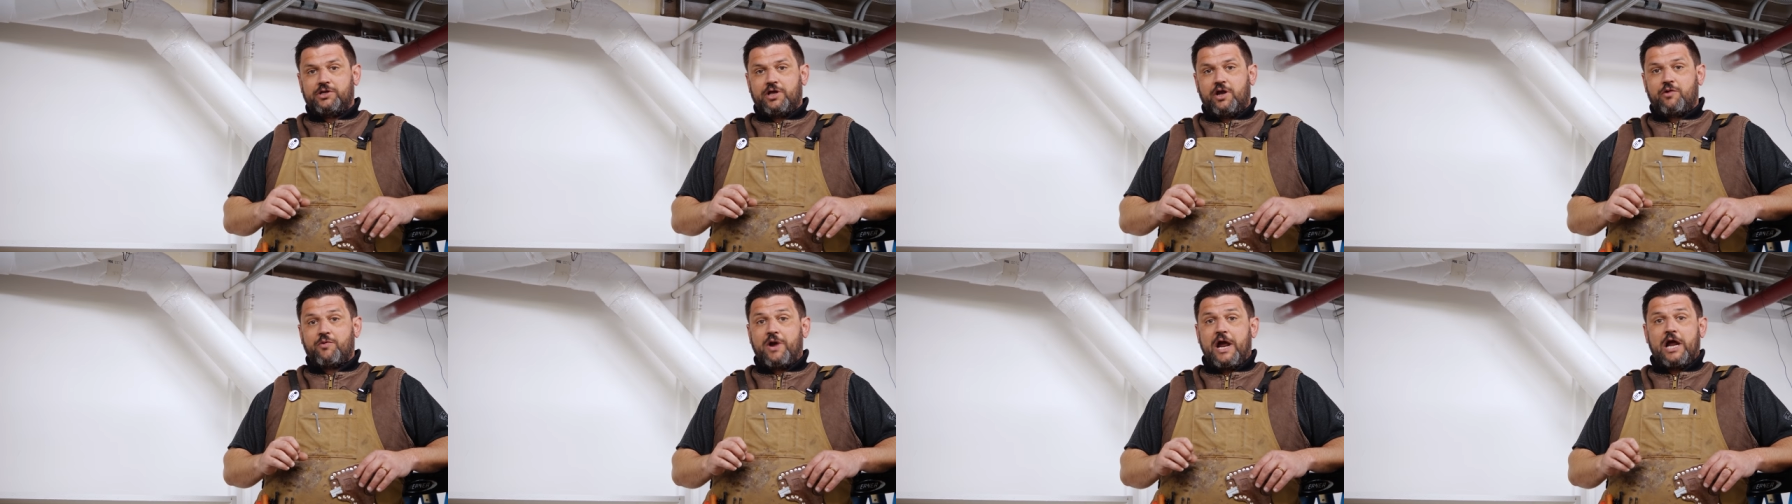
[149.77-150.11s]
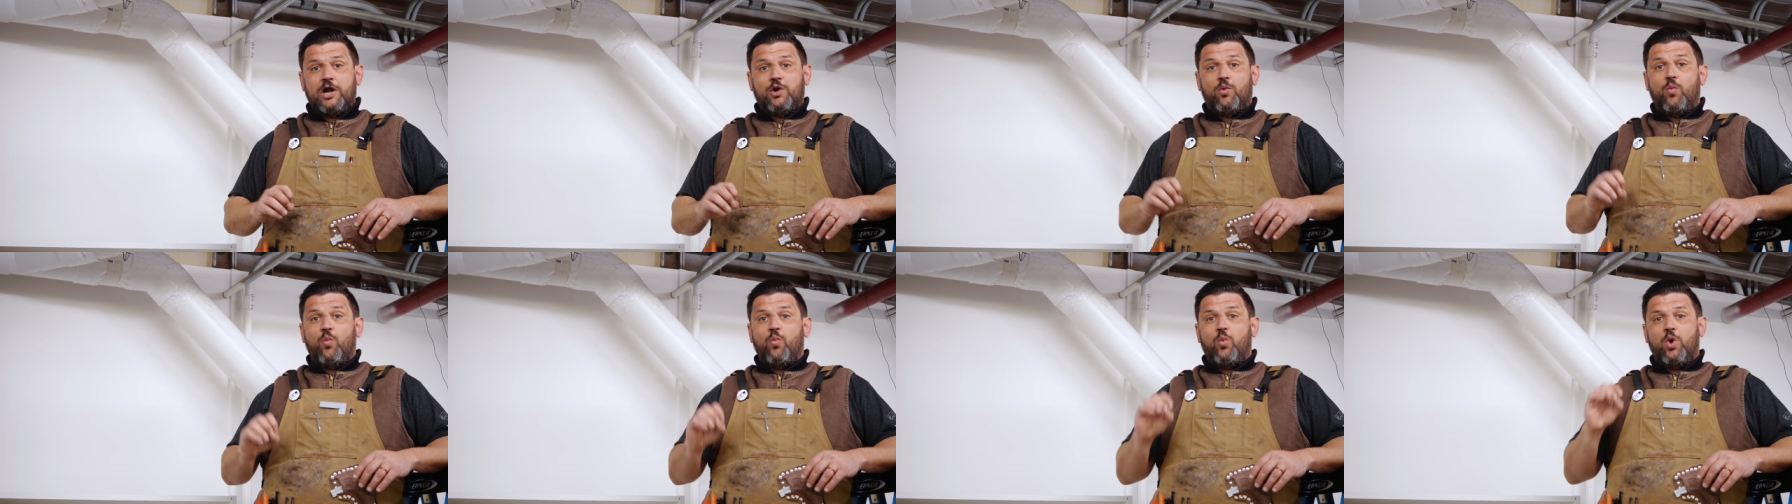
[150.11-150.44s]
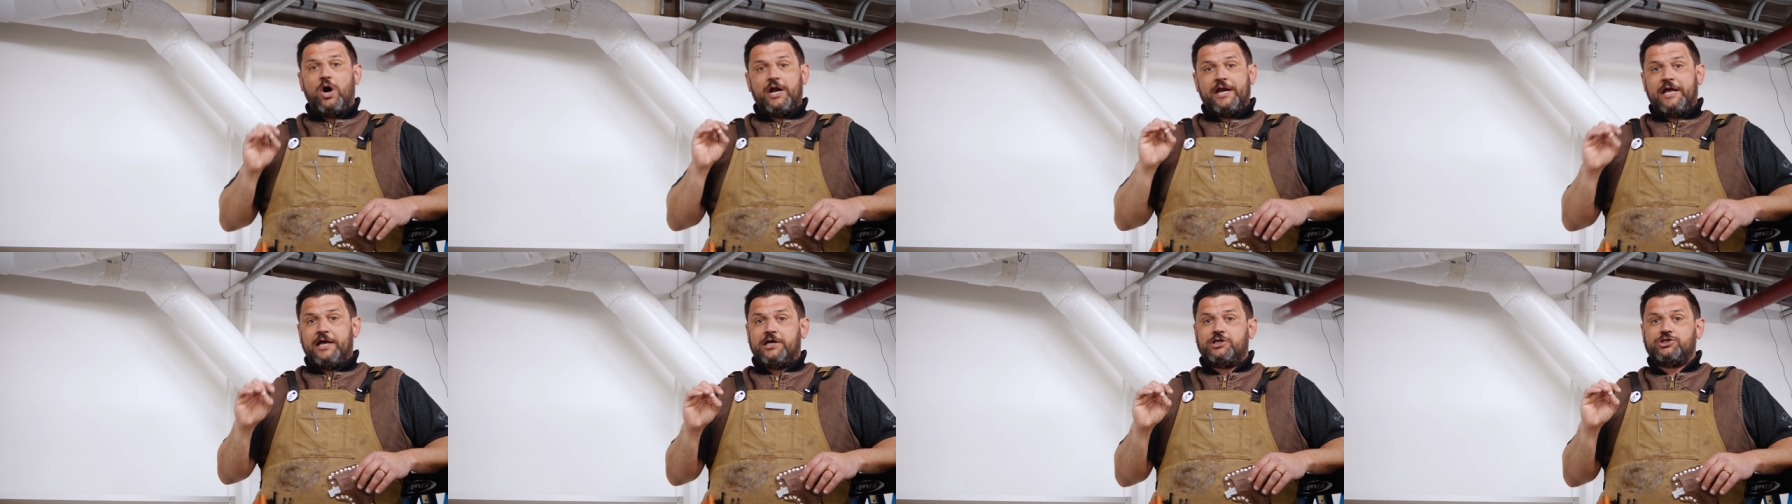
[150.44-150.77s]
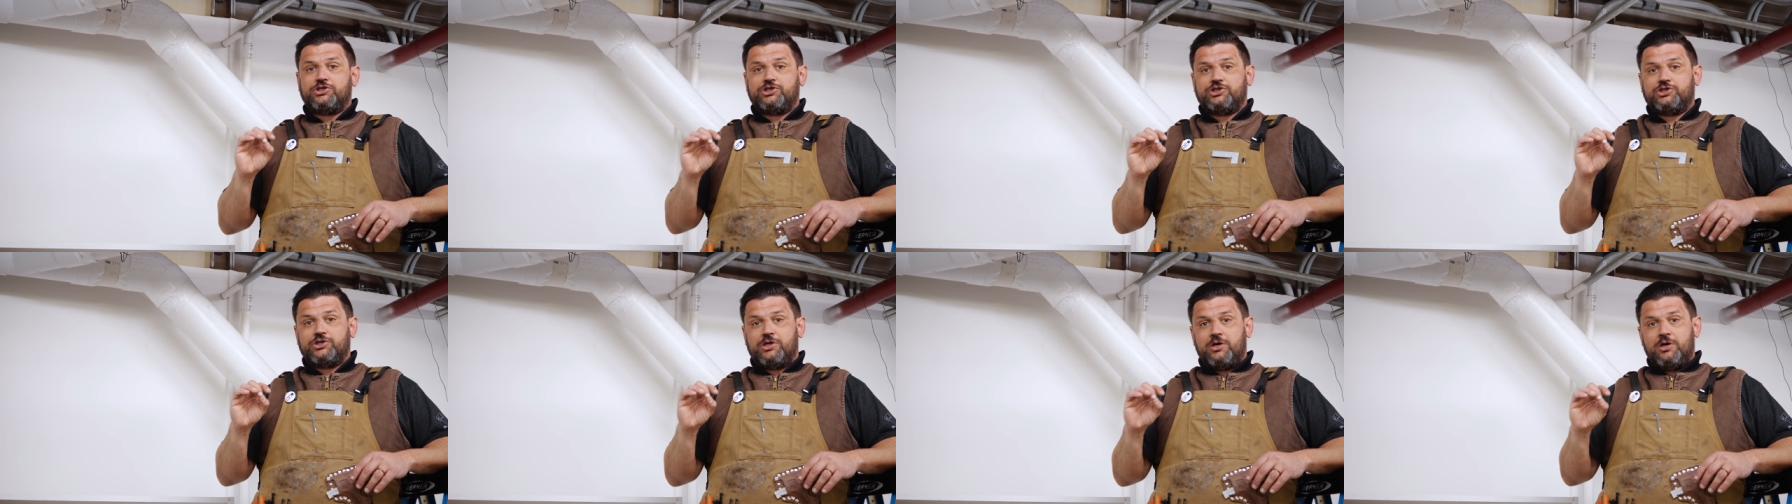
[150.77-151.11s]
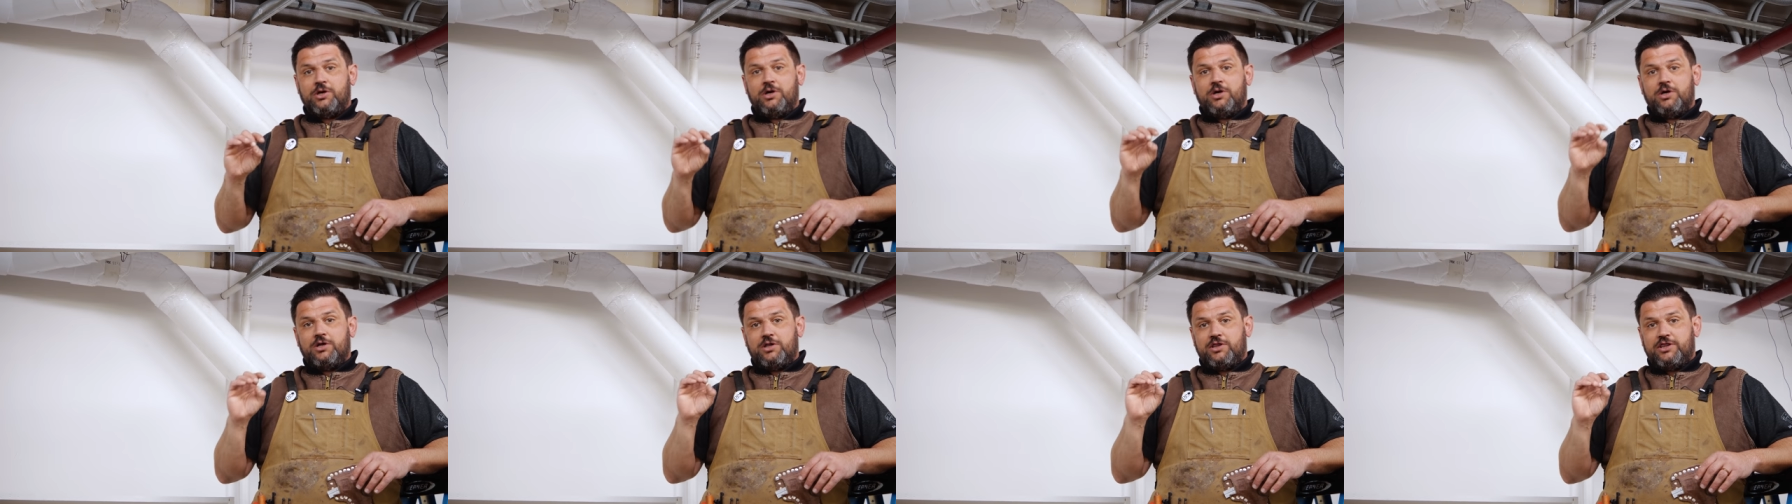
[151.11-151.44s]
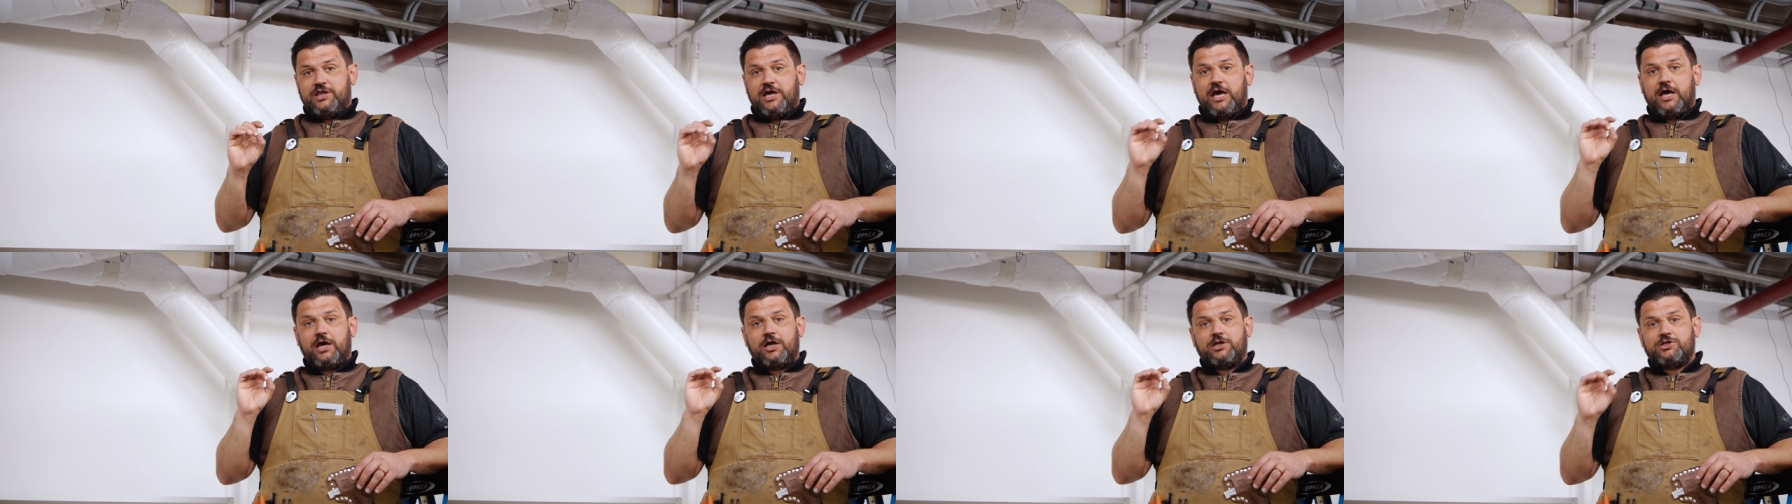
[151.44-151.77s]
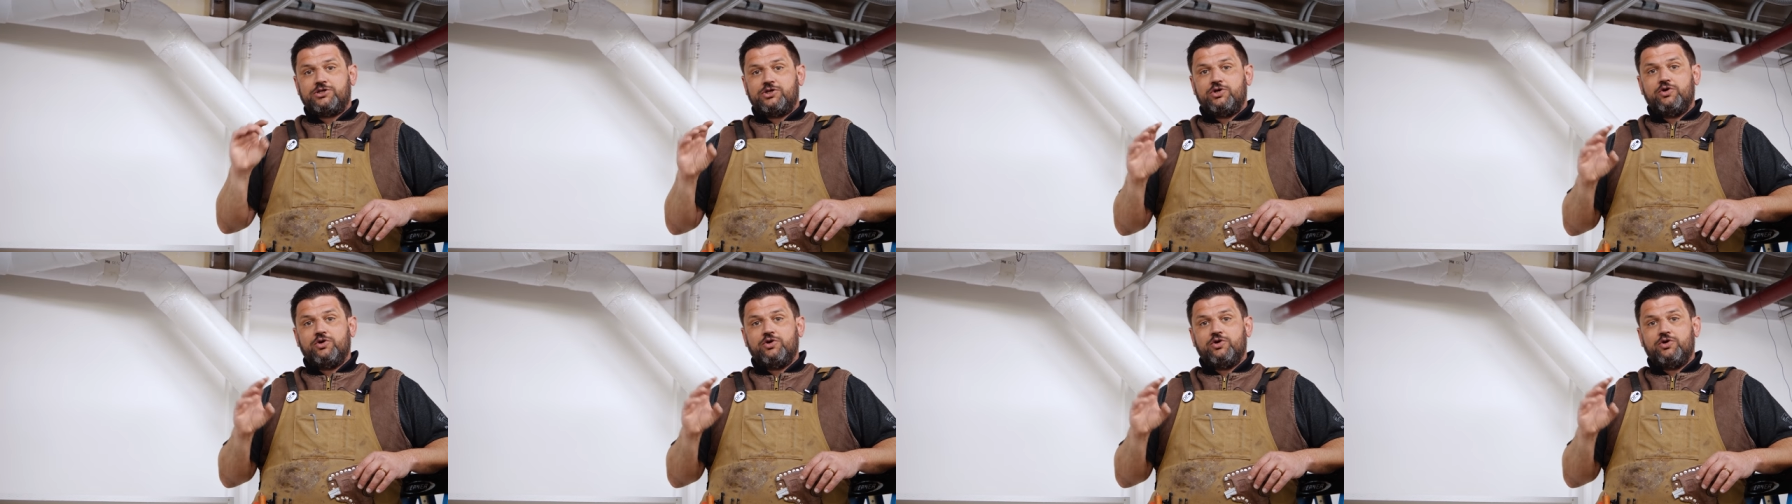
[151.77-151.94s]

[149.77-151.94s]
and they ran a one inch thick